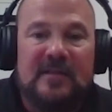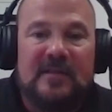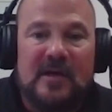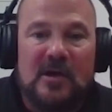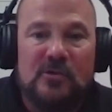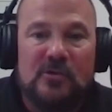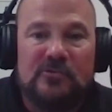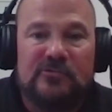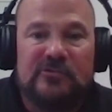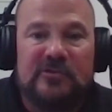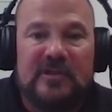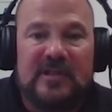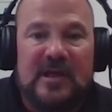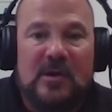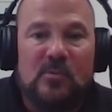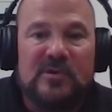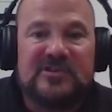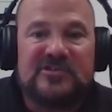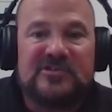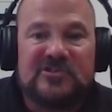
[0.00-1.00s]
those that
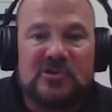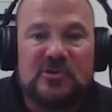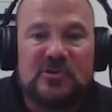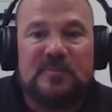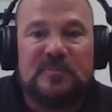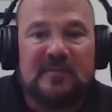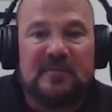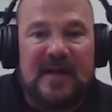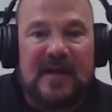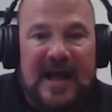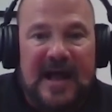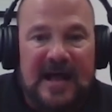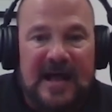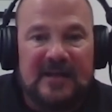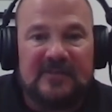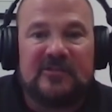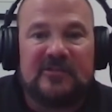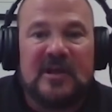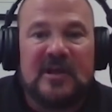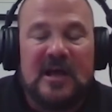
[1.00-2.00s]
we
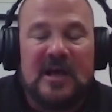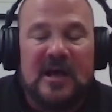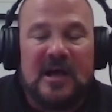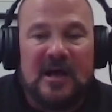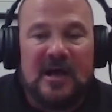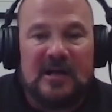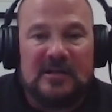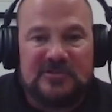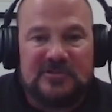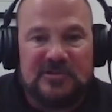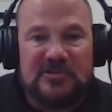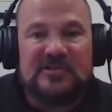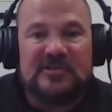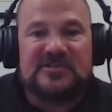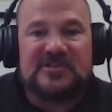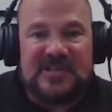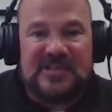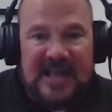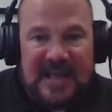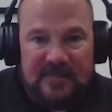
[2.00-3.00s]
supervise uh, to the
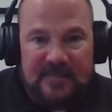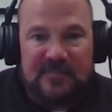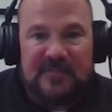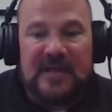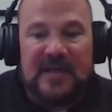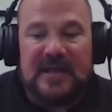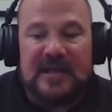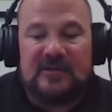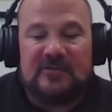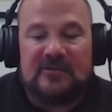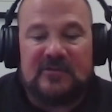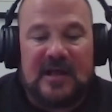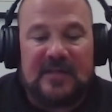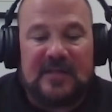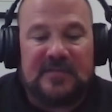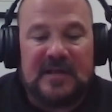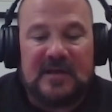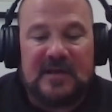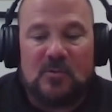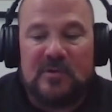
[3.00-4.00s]
same things. I
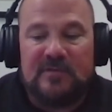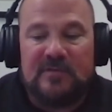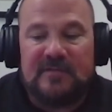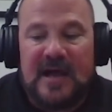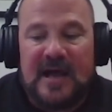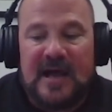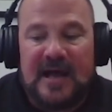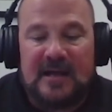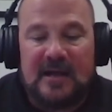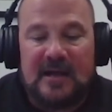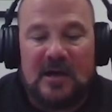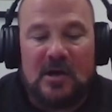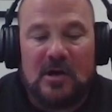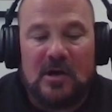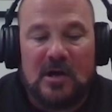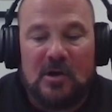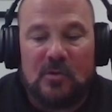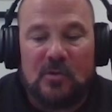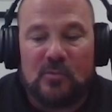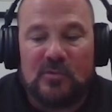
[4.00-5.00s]
think we've got
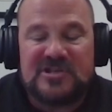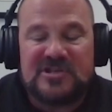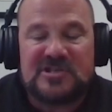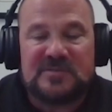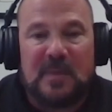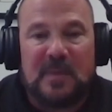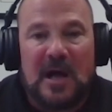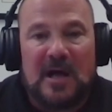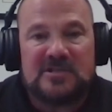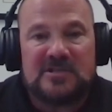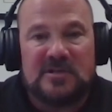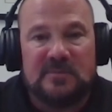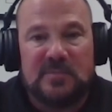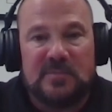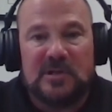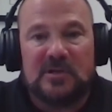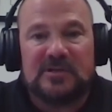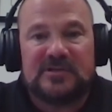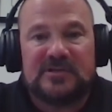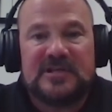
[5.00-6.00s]
a, a
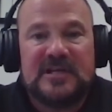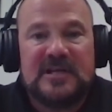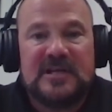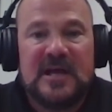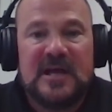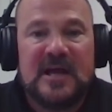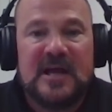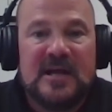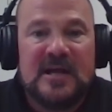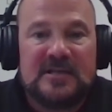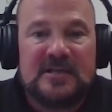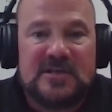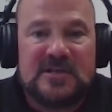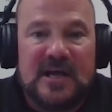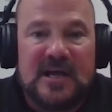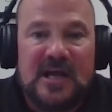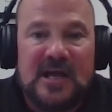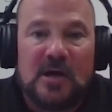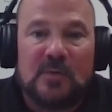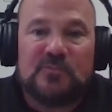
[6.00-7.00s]
responsibility to
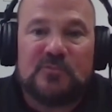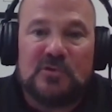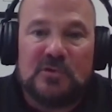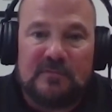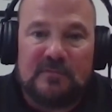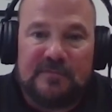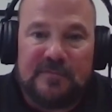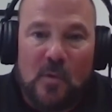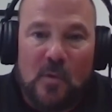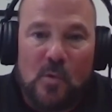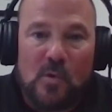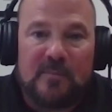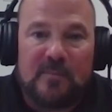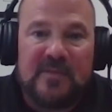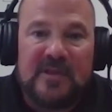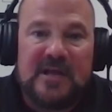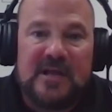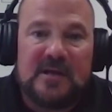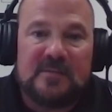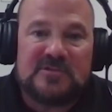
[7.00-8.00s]
help to inform
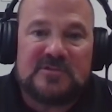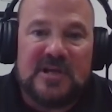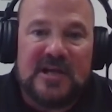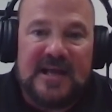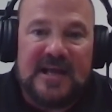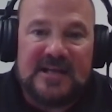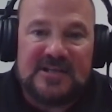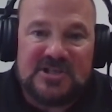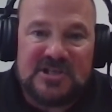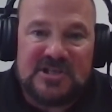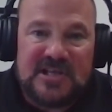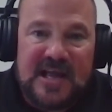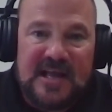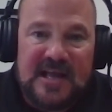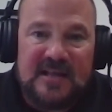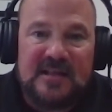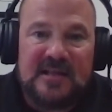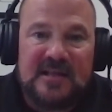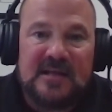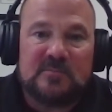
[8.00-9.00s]
them, to
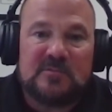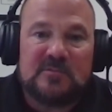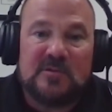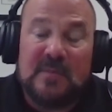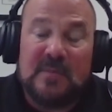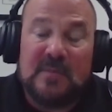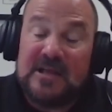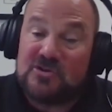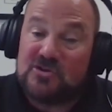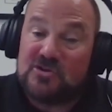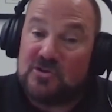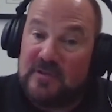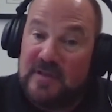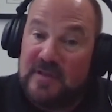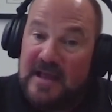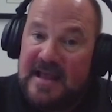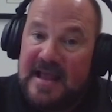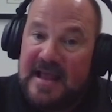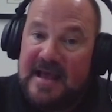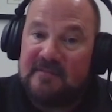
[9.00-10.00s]
educate them, to make sure
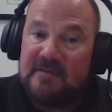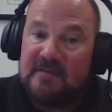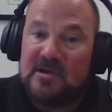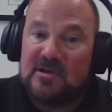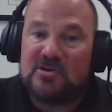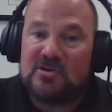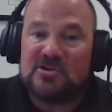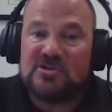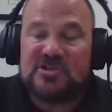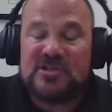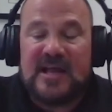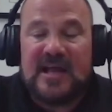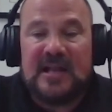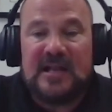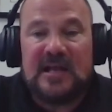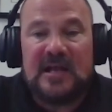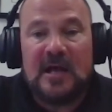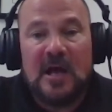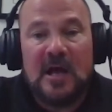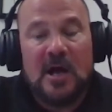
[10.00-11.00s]
they have an understanding,